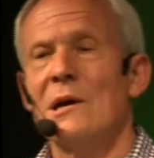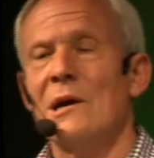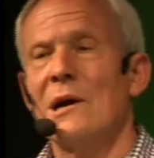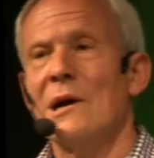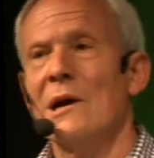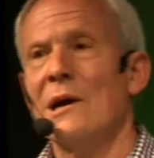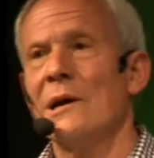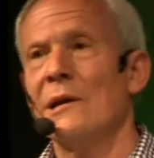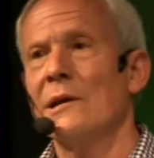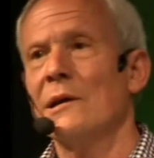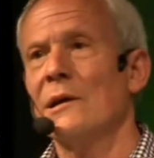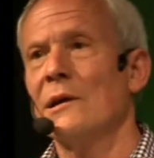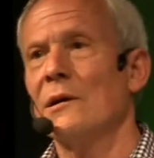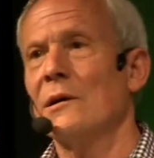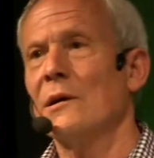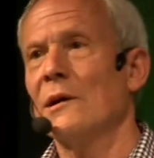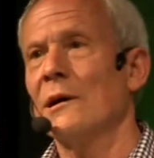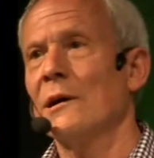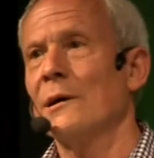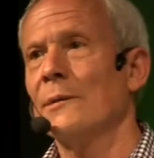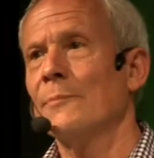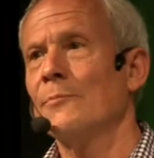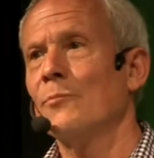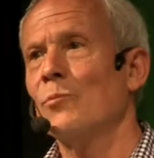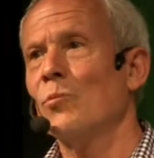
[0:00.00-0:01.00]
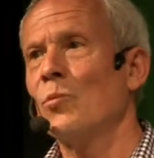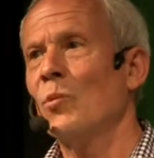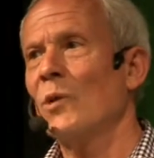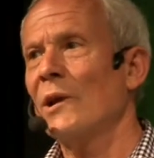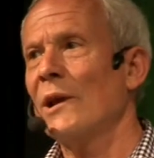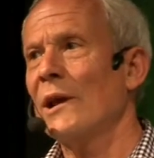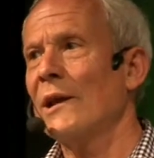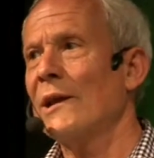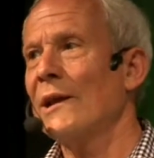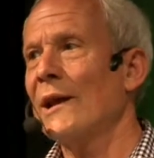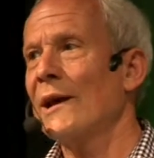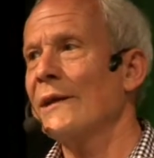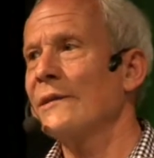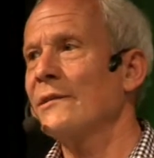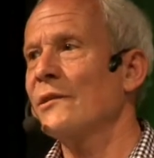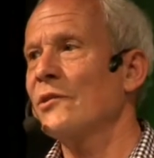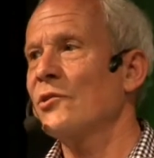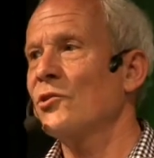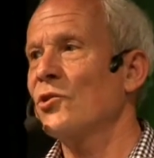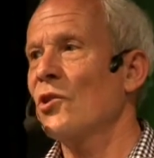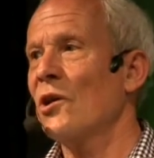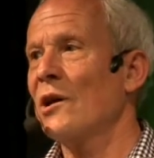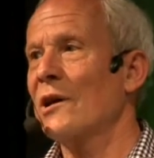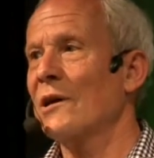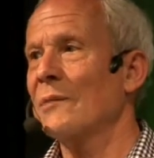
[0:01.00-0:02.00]
And what I'd like to
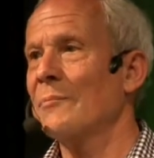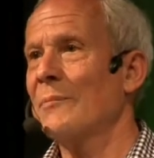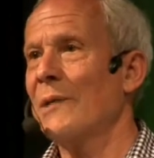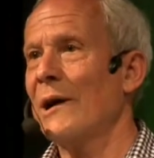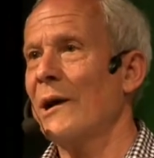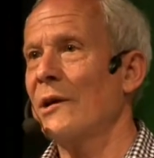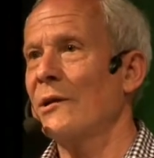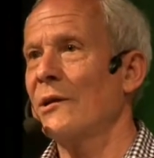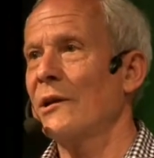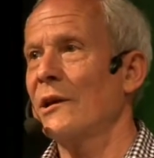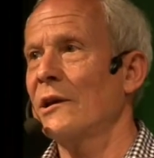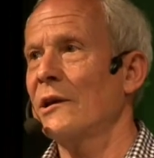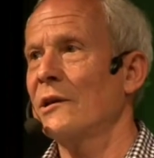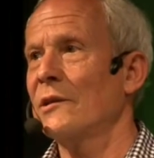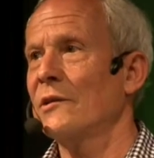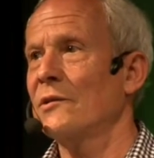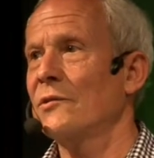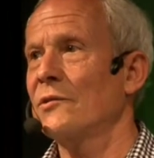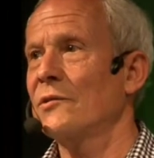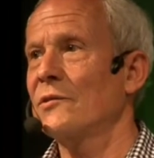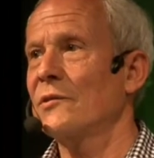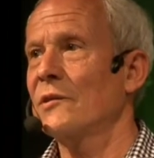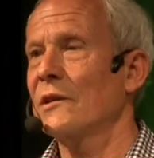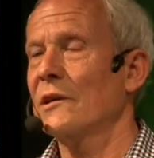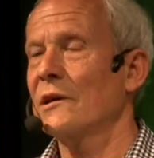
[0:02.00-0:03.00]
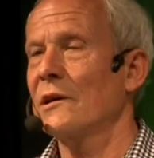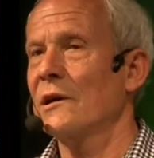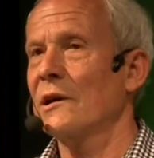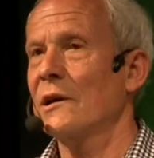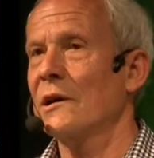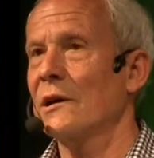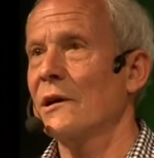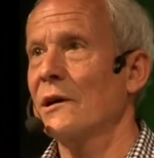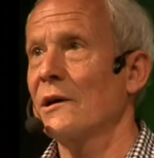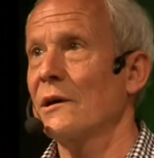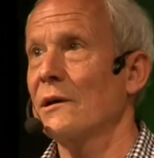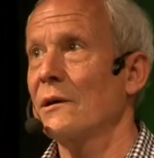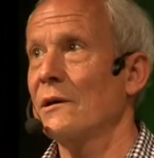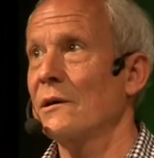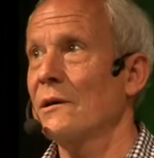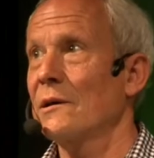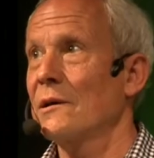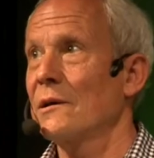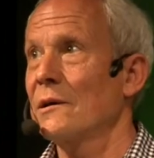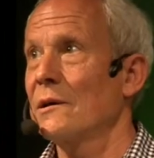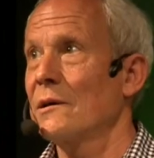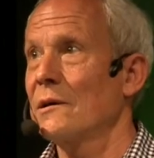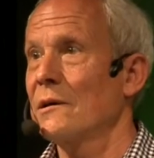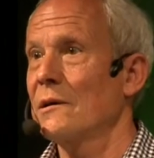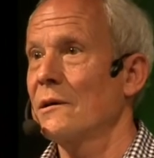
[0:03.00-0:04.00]
talk about is a
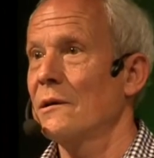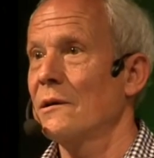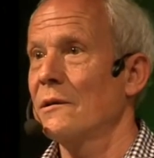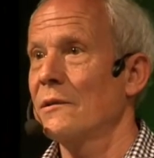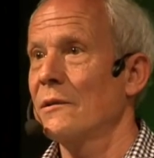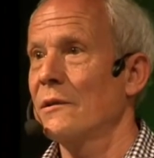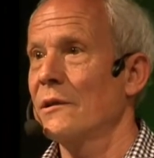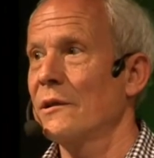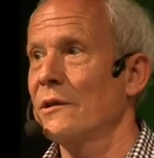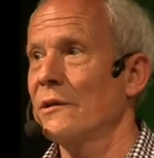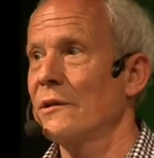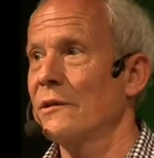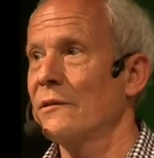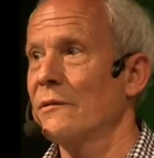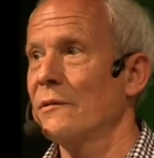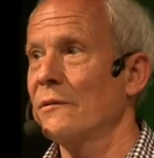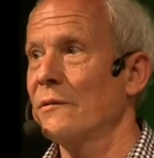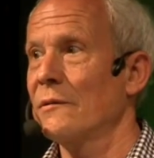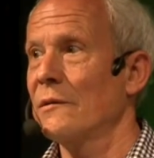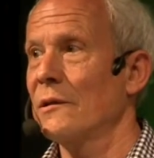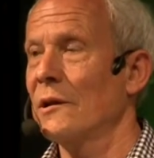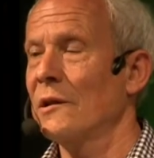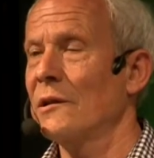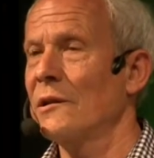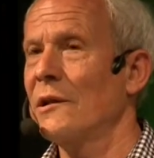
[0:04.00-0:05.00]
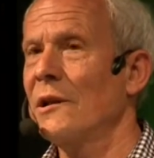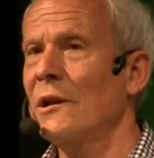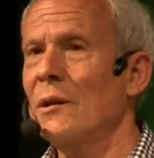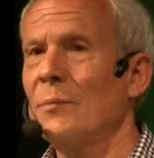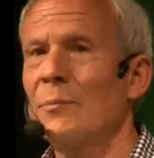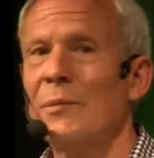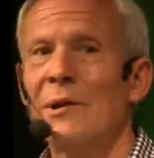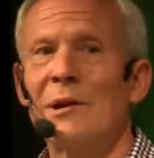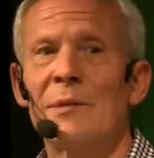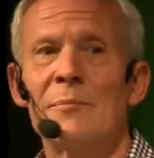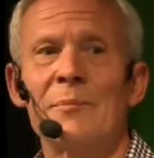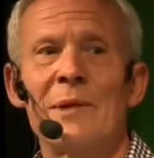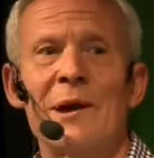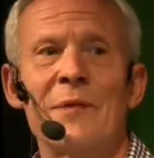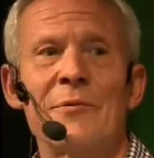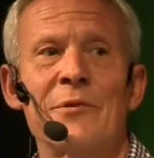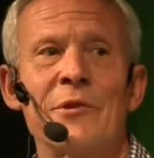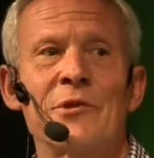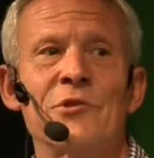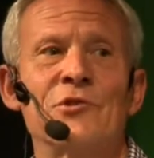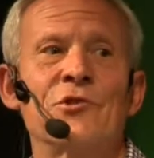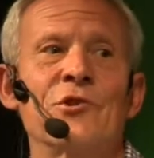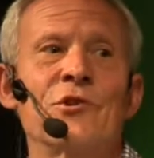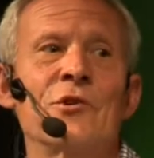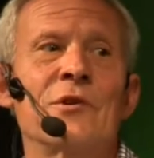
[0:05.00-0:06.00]
little bit about the
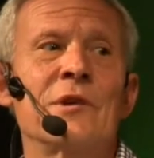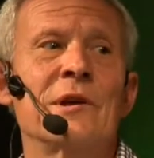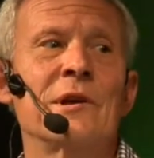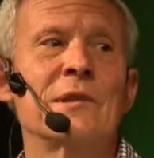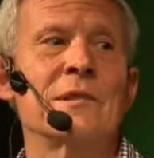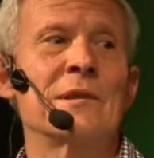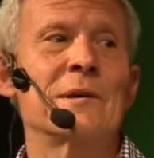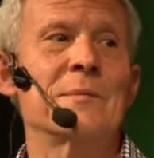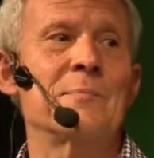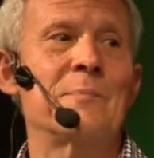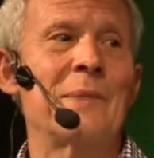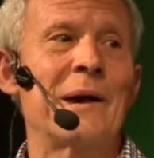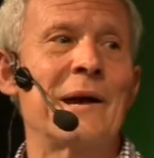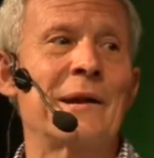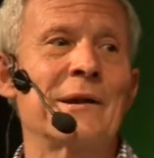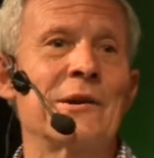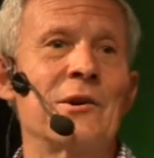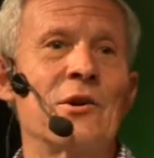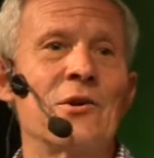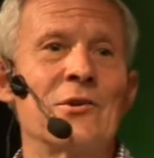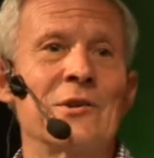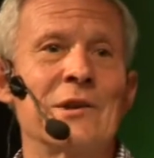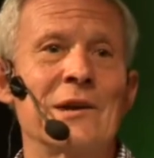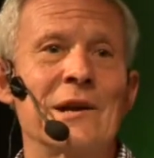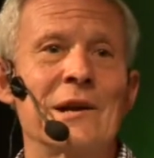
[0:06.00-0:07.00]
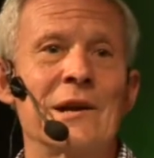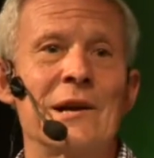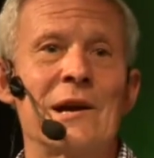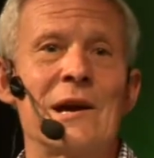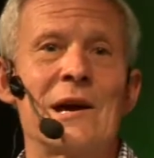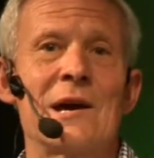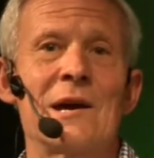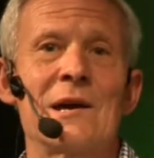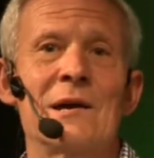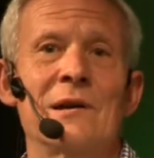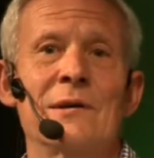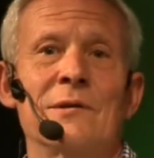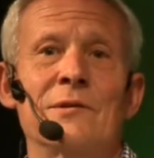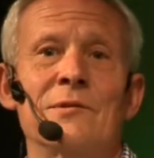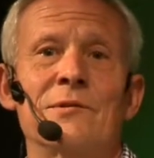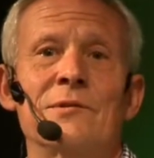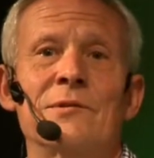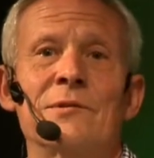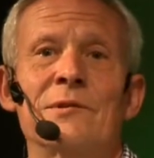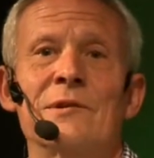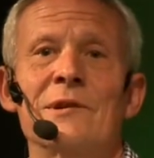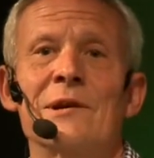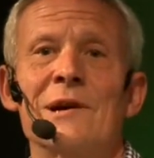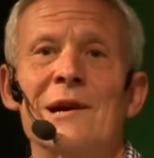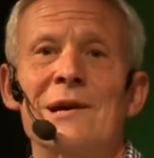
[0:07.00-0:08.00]
journey that Patagonia
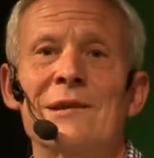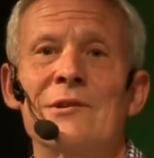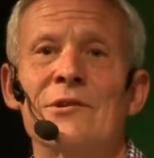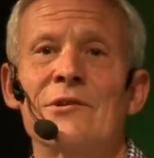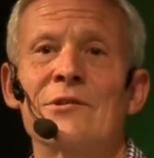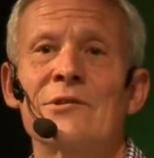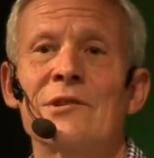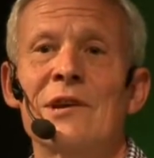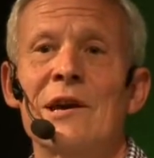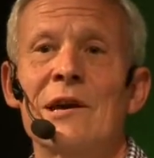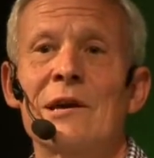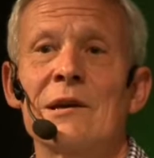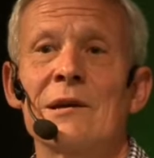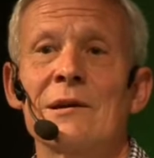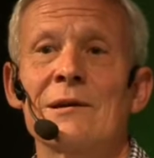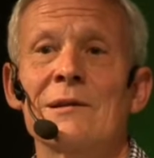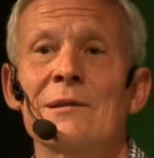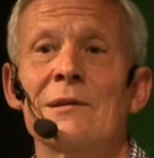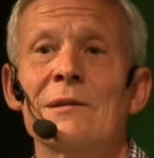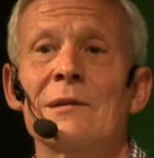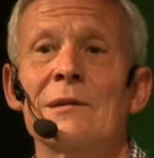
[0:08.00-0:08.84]
has undertaken